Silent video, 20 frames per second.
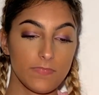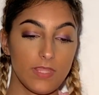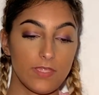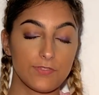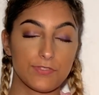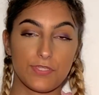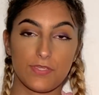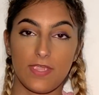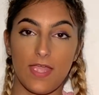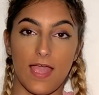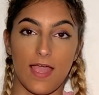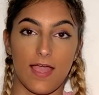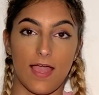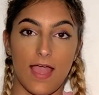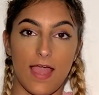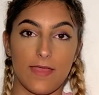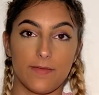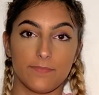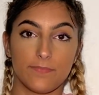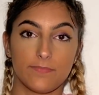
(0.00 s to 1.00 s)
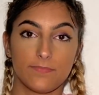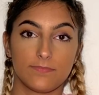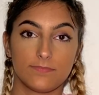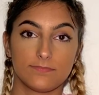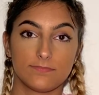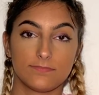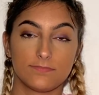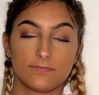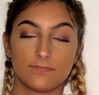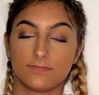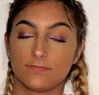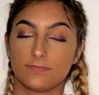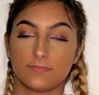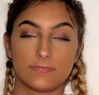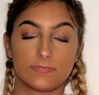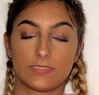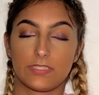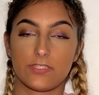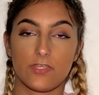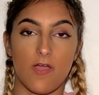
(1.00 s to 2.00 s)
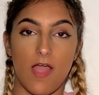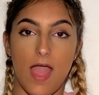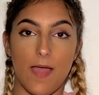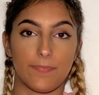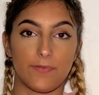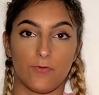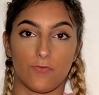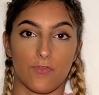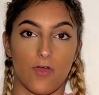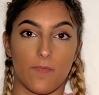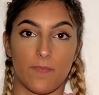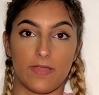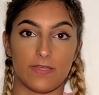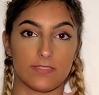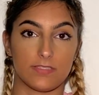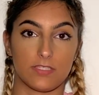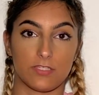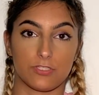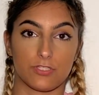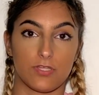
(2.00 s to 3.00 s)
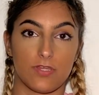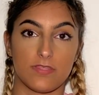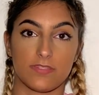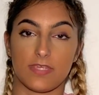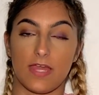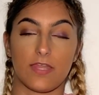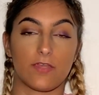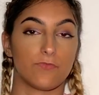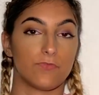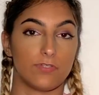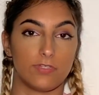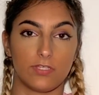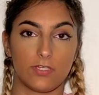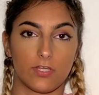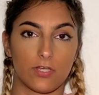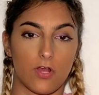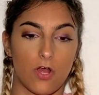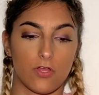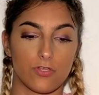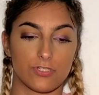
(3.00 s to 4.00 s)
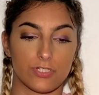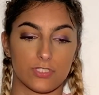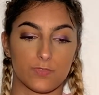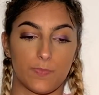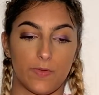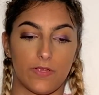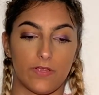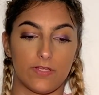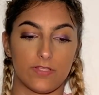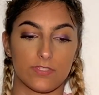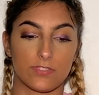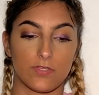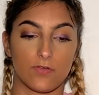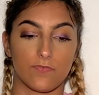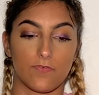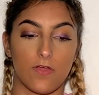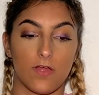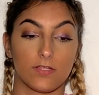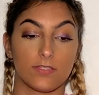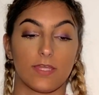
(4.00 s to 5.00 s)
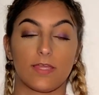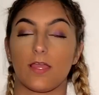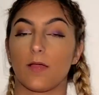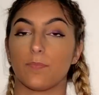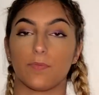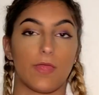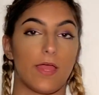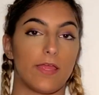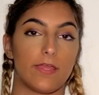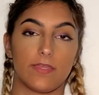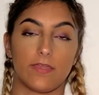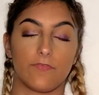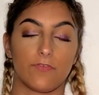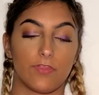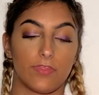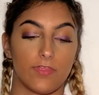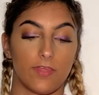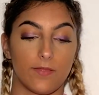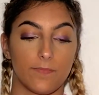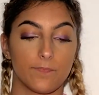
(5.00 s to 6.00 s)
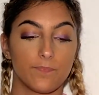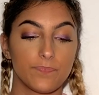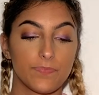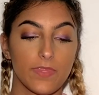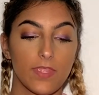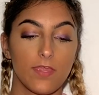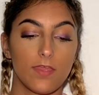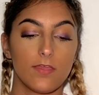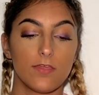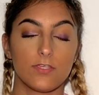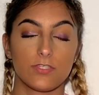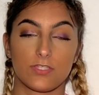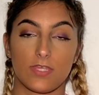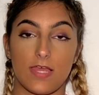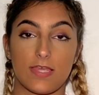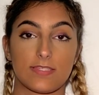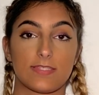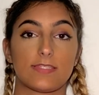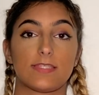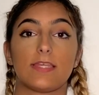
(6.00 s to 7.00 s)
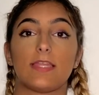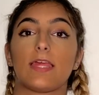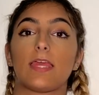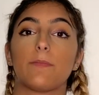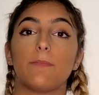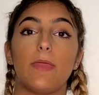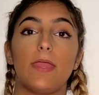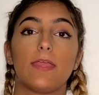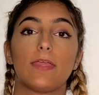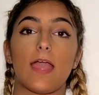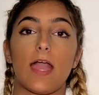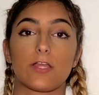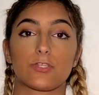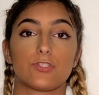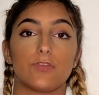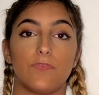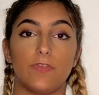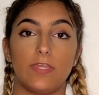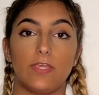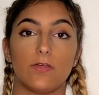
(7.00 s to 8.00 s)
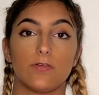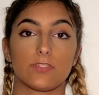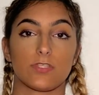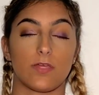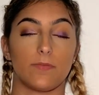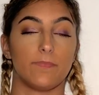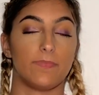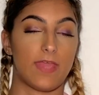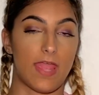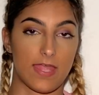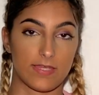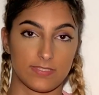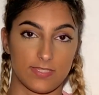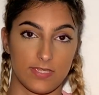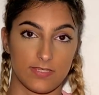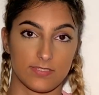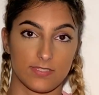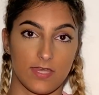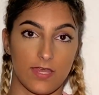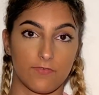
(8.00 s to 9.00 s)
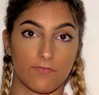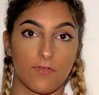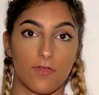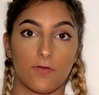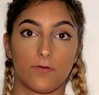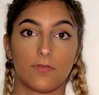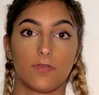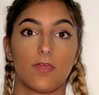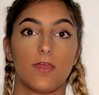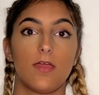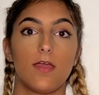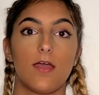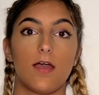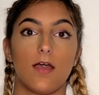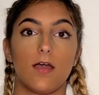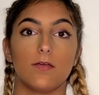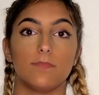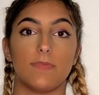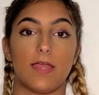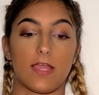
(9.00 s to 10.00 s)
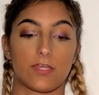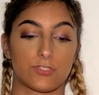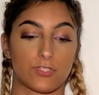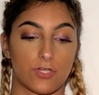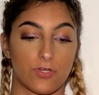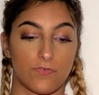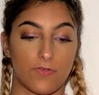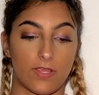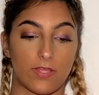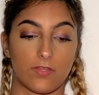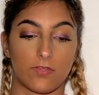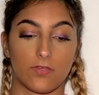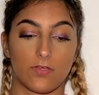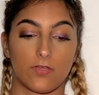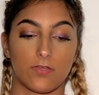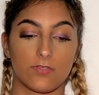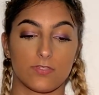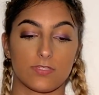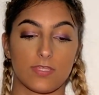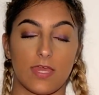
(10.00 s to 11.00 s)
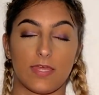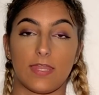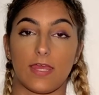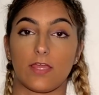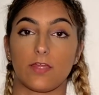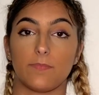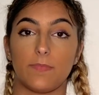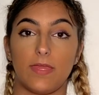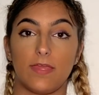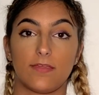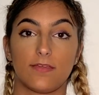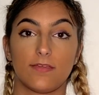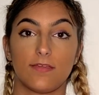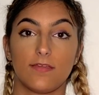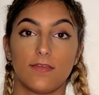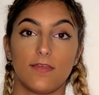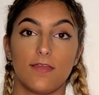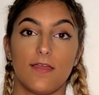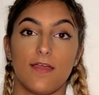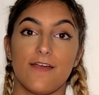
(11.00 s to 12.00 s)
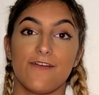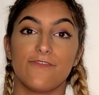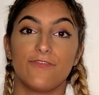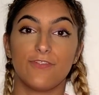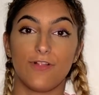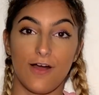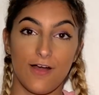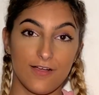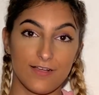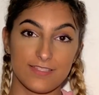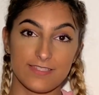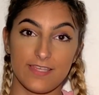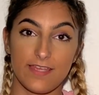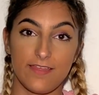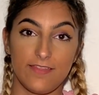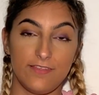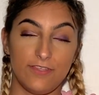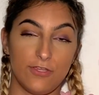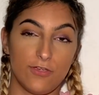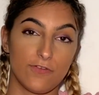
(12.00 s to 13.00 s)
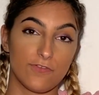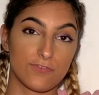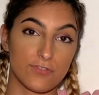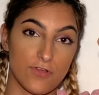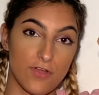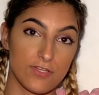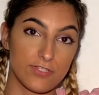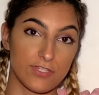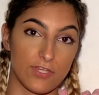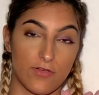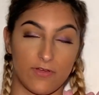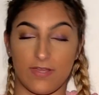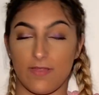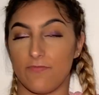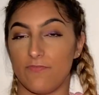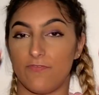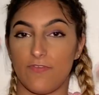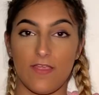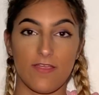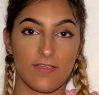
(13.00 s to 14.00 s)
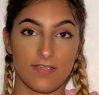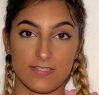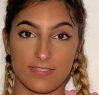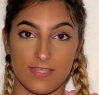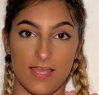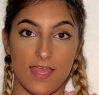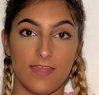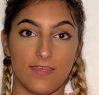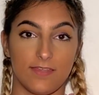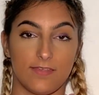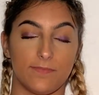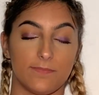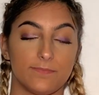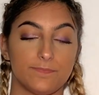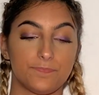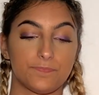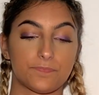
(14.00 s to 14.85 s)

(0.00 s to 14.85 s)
So yeah, I'm so happy with all my decisions. I had a really good college experience so far, like applying and everything. So as I said, I can make extra videos on the essays that I wrote, my extracurriculars, and I can make vlogs in U of Toronto, and I'm very excited.